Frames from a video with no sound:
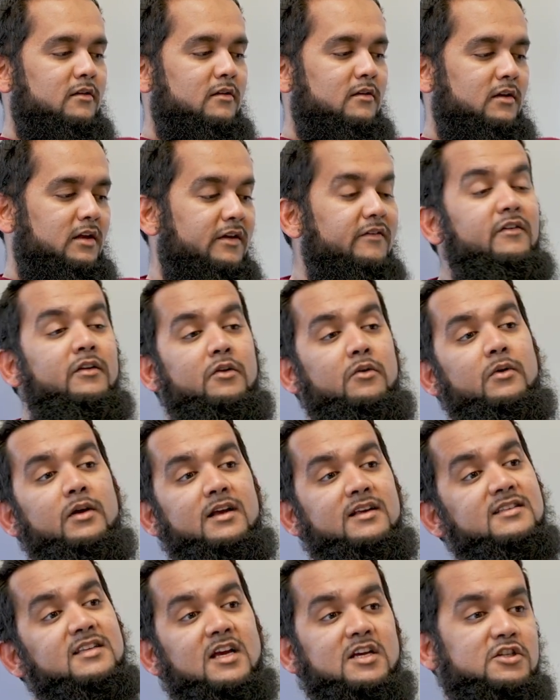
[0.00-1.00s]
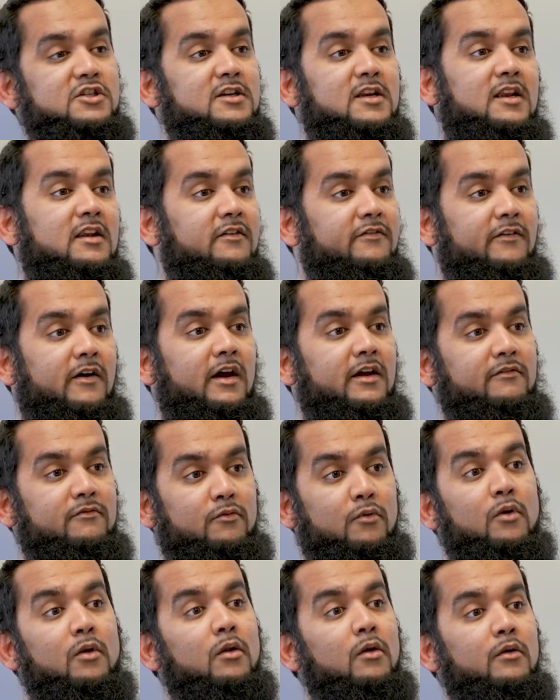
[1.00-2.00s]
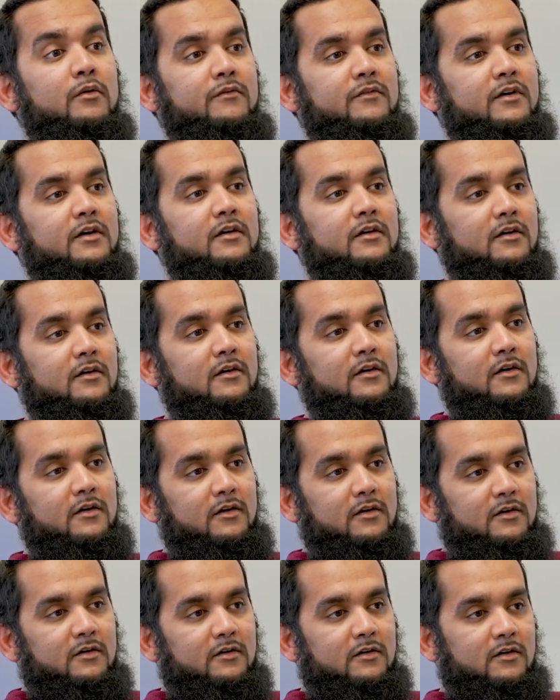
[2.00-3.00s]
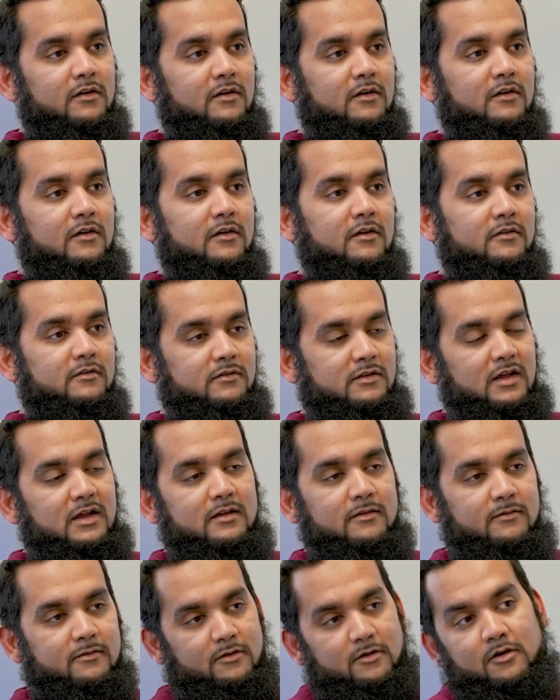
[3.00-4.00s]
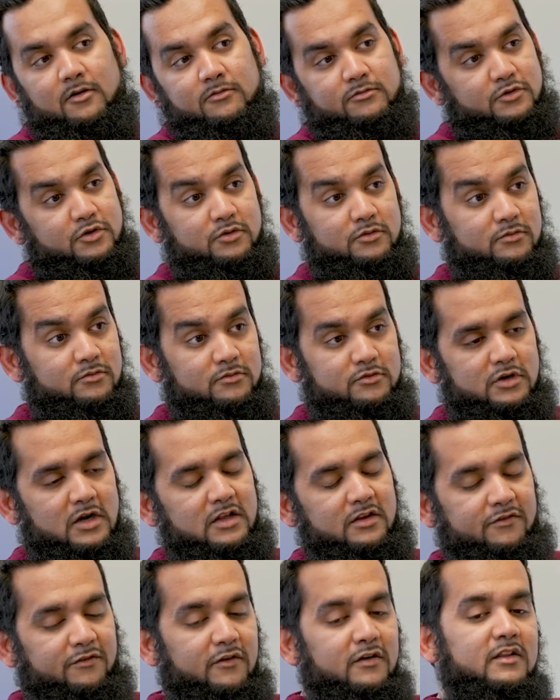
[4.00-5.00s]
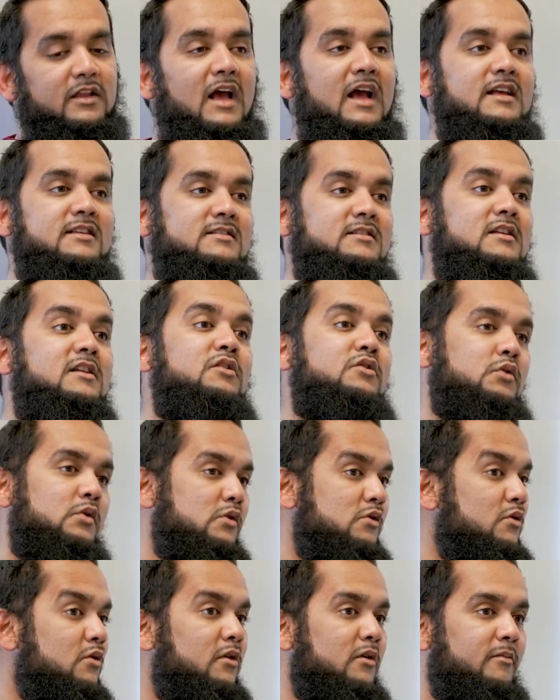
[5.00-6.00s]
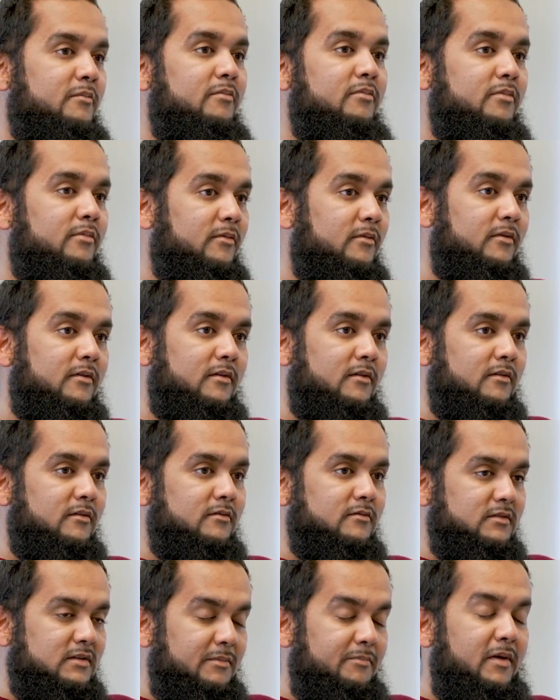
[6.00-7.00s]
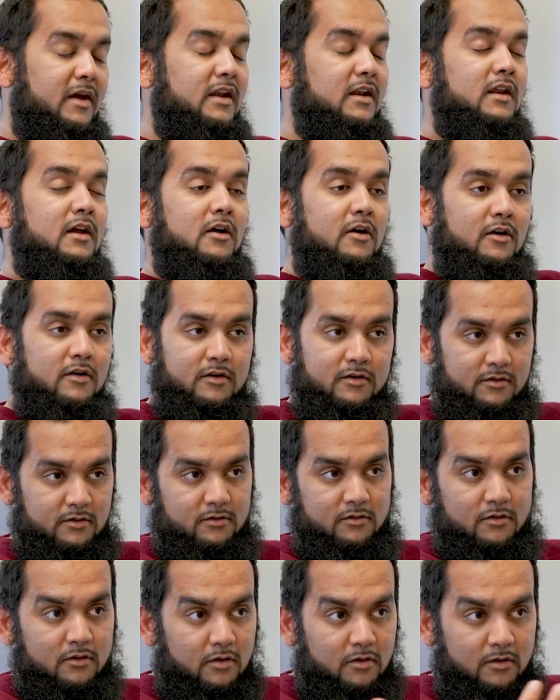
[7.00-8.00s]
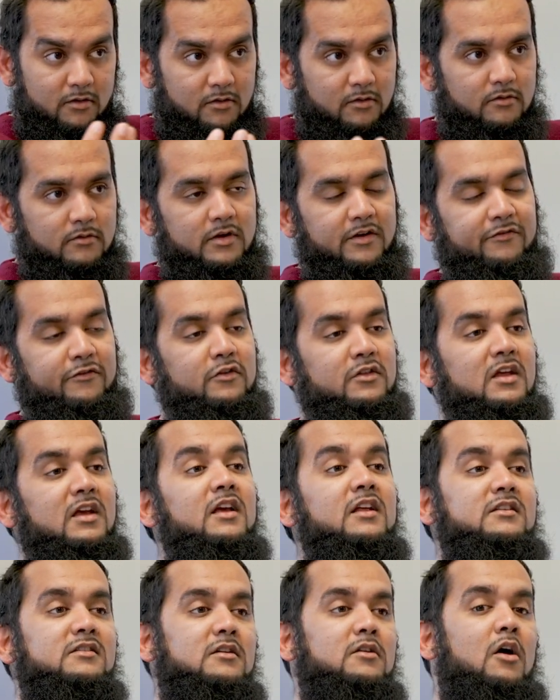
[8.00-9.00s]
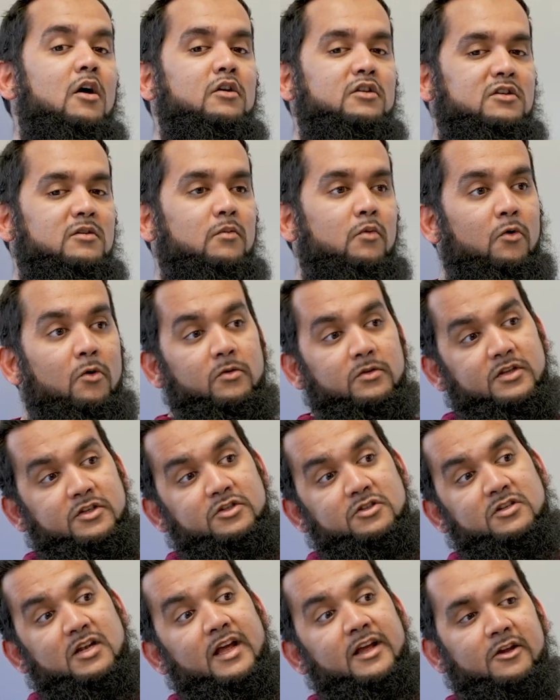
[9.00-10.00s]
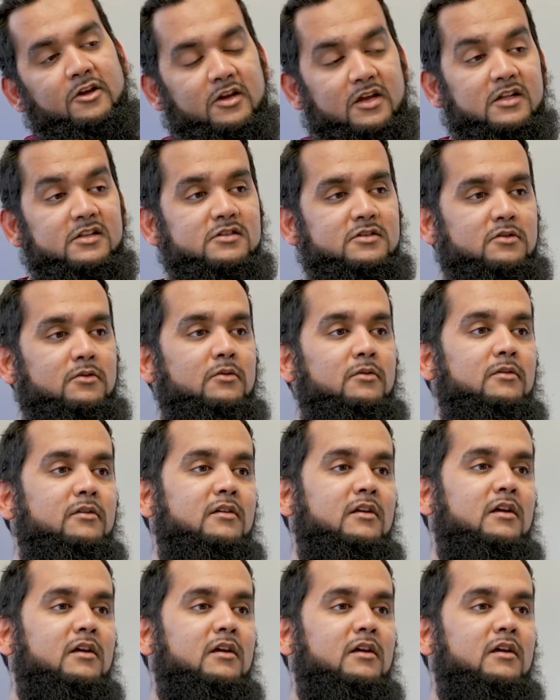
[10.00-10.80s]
even doing a Section 85 rollover, you know, that, you know, to transfer the asset into a corp depending on if you think it's a long term hold that you'd like it kids right, to right. hold.